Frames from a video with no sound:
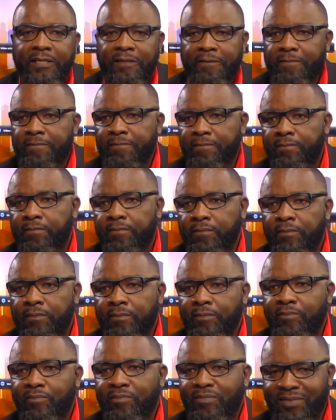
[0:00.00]
If it means
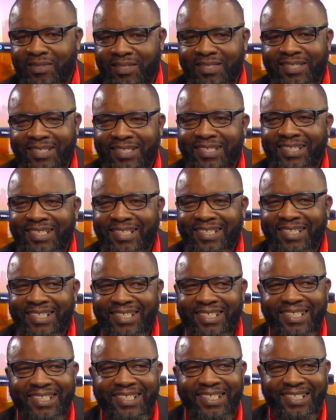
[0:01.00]
knocking them
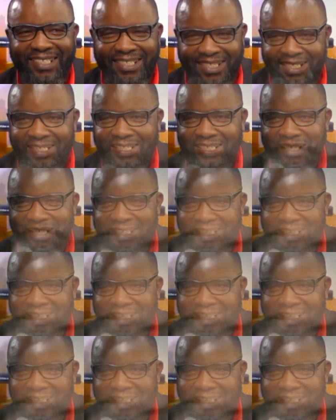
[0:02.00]
one down